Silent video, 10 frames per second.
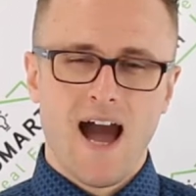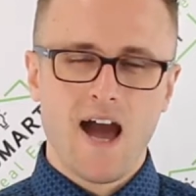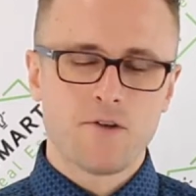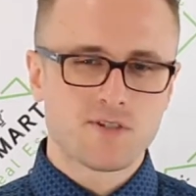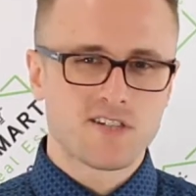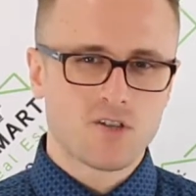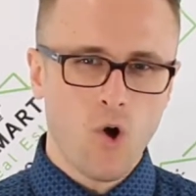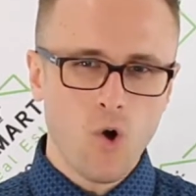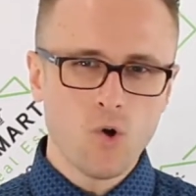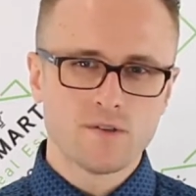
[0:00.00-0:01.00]
I was
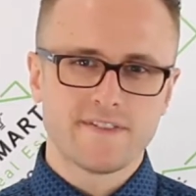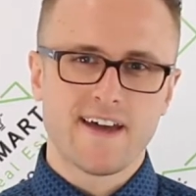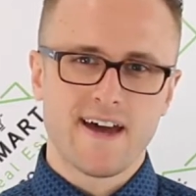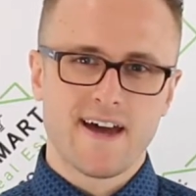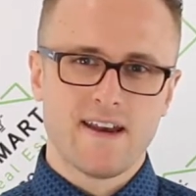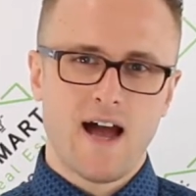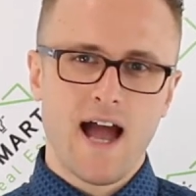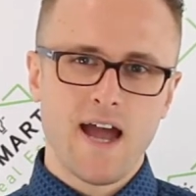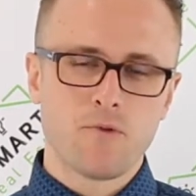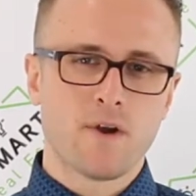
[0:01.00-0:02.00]
told that
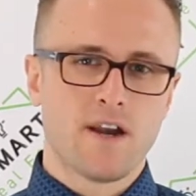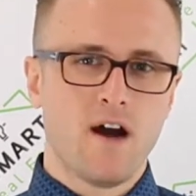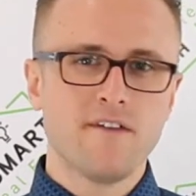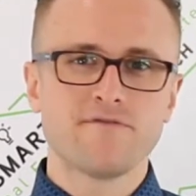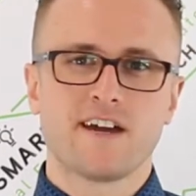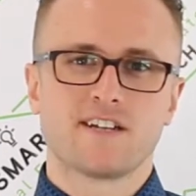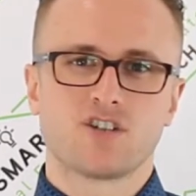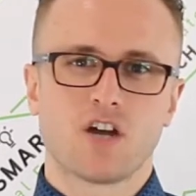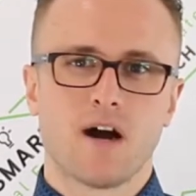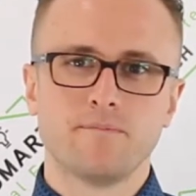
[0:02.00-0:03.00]
I went off that
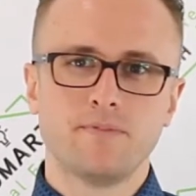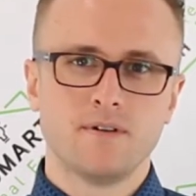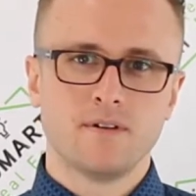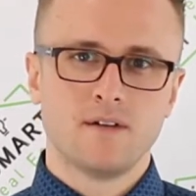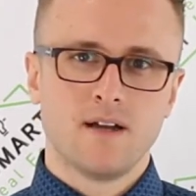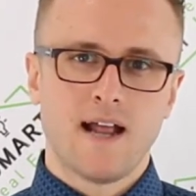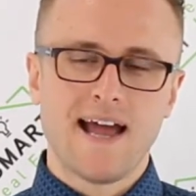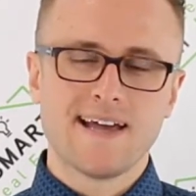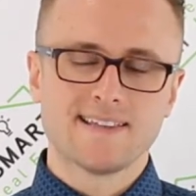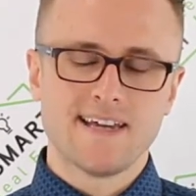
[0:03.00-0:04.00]
jump,
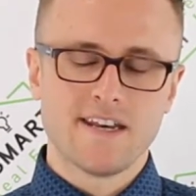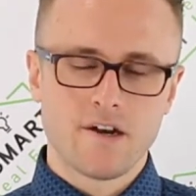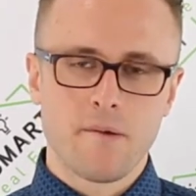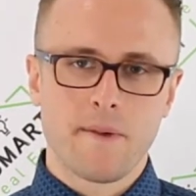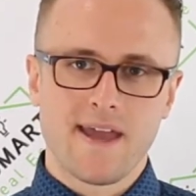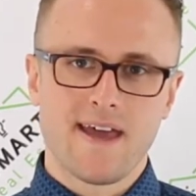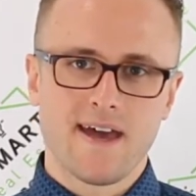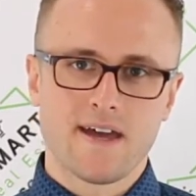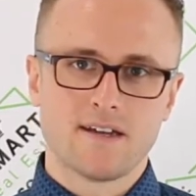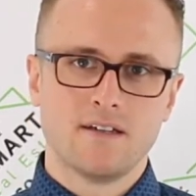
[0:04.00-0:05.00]
I landed on my
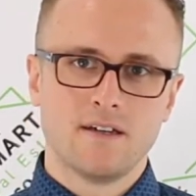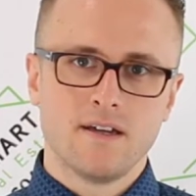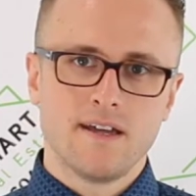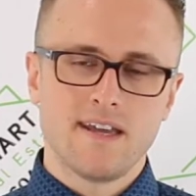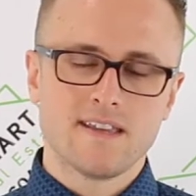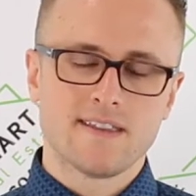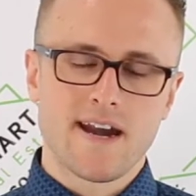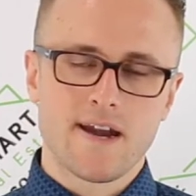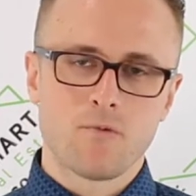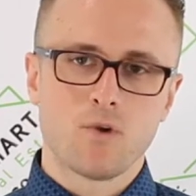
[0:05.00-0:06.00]
head, and
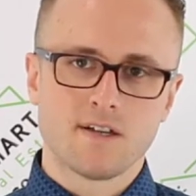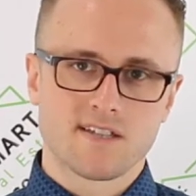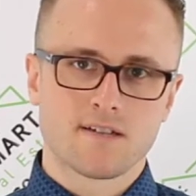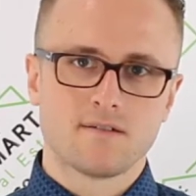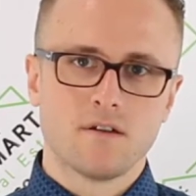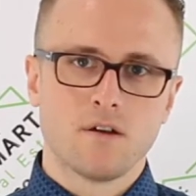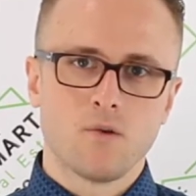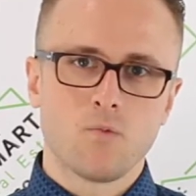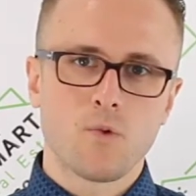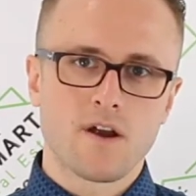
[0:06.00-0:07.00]
that I wasn't
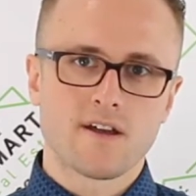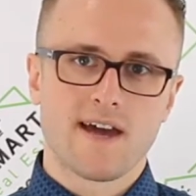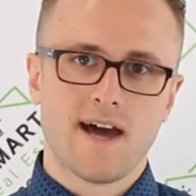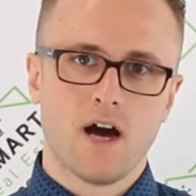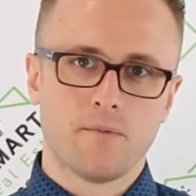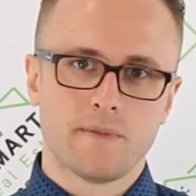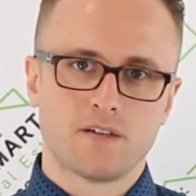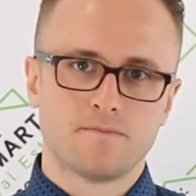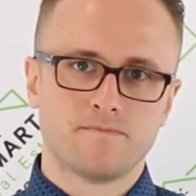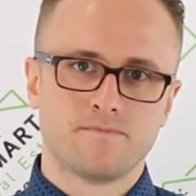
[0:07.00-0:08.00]
wearing a helmet.